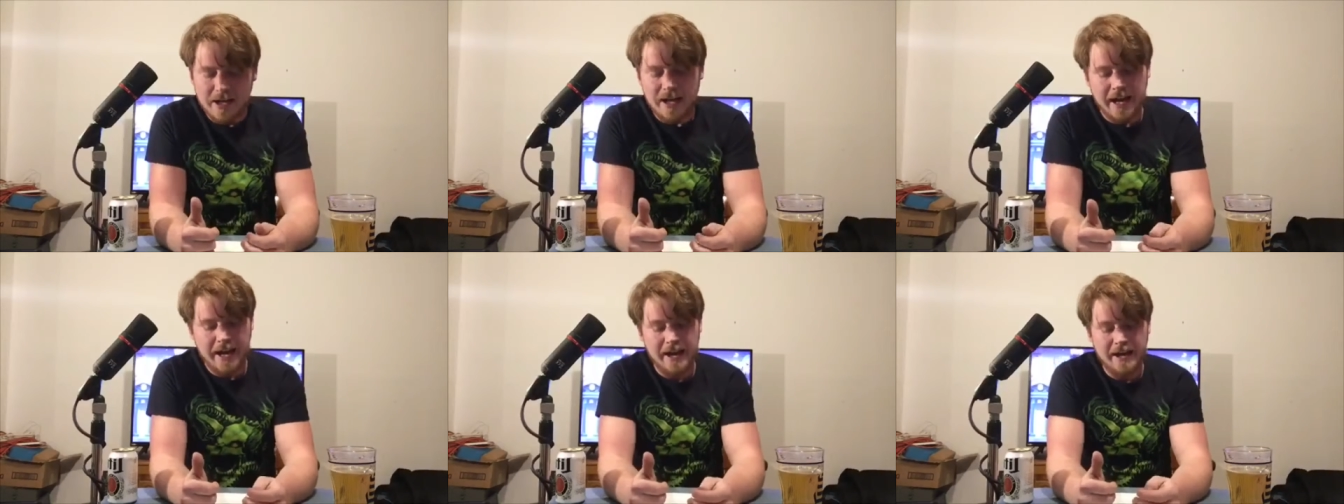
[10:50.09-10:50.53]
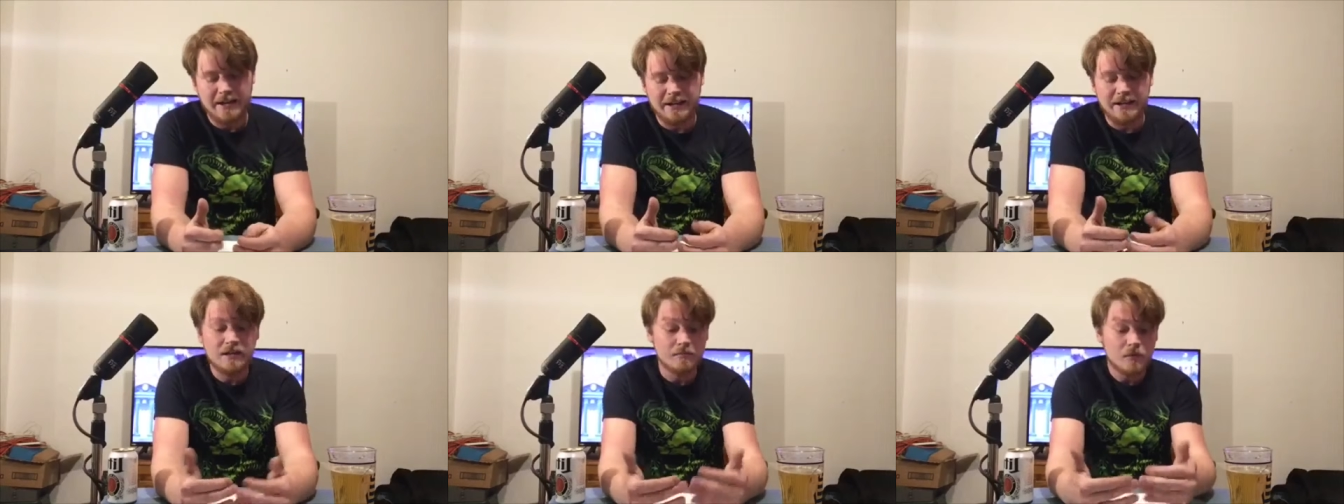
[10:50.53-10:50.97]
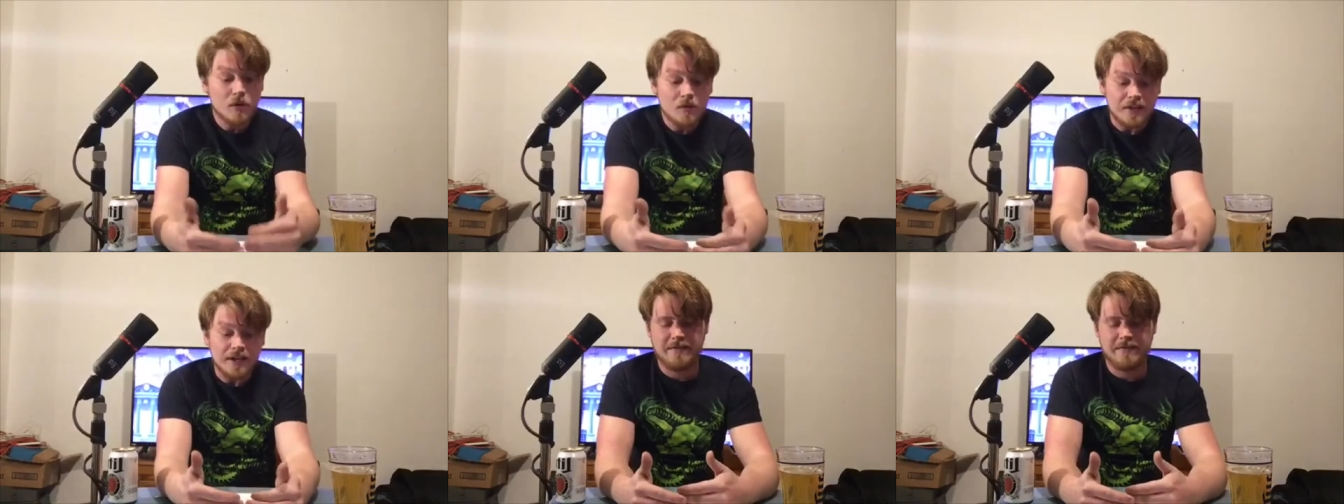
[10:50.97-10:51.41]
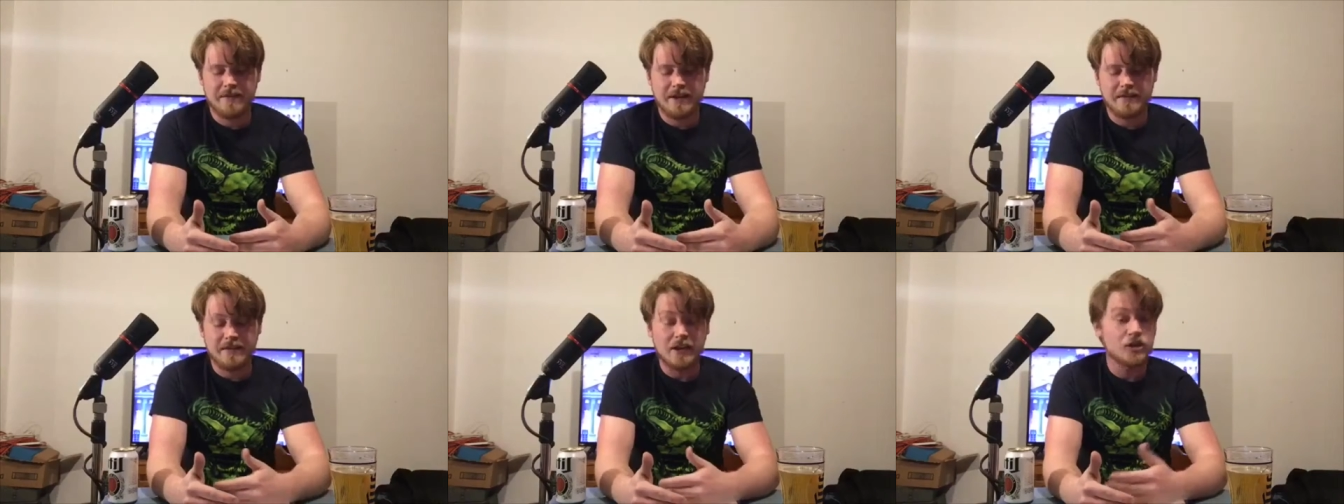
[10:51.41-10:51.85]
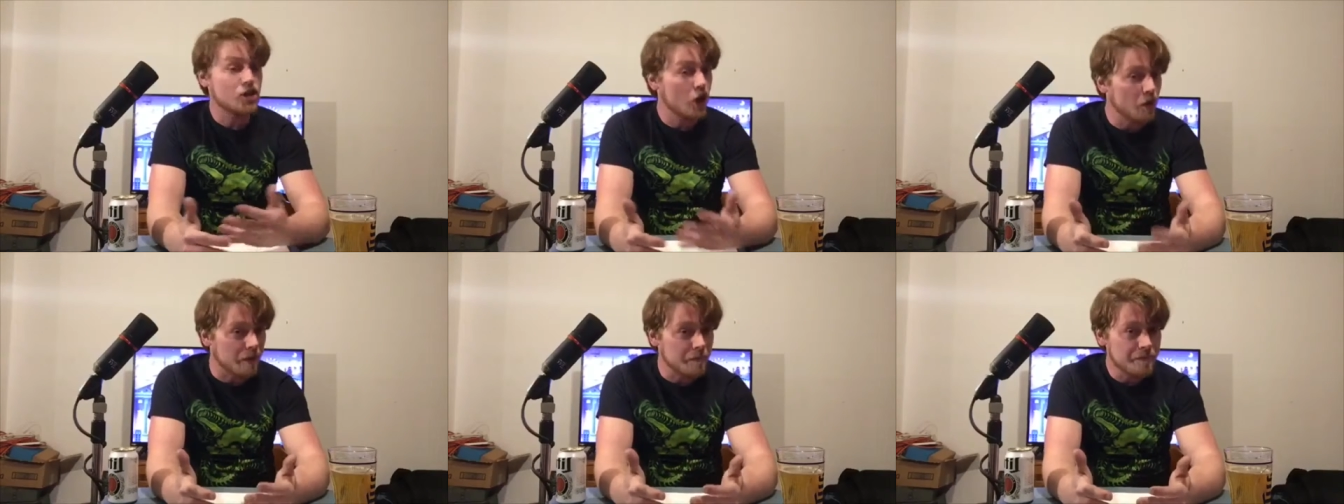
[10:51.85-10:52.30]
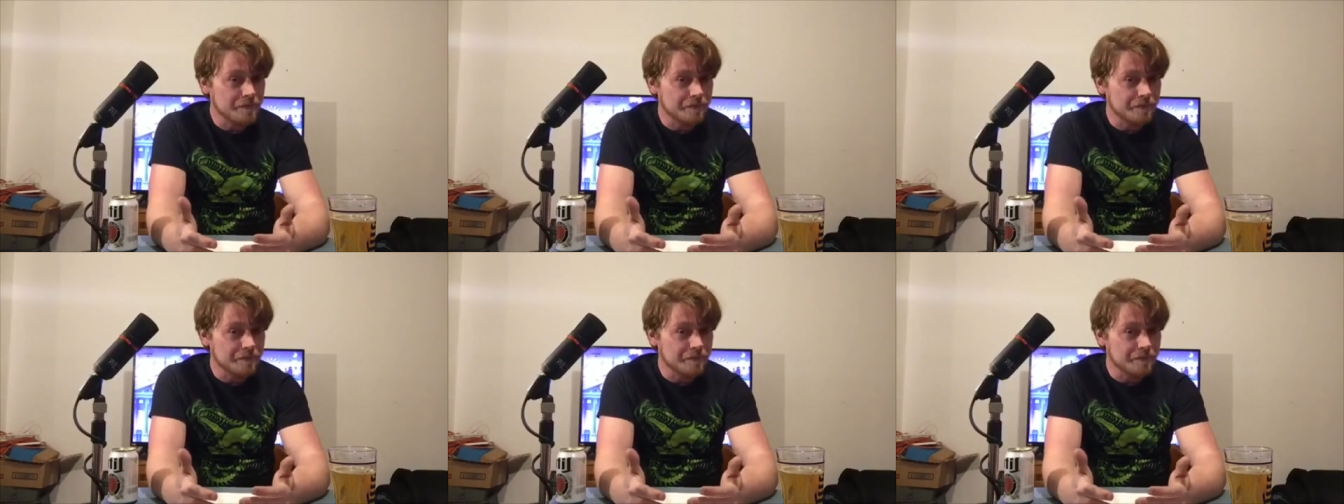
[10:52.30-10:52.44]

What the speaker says: And in the movie, they show him.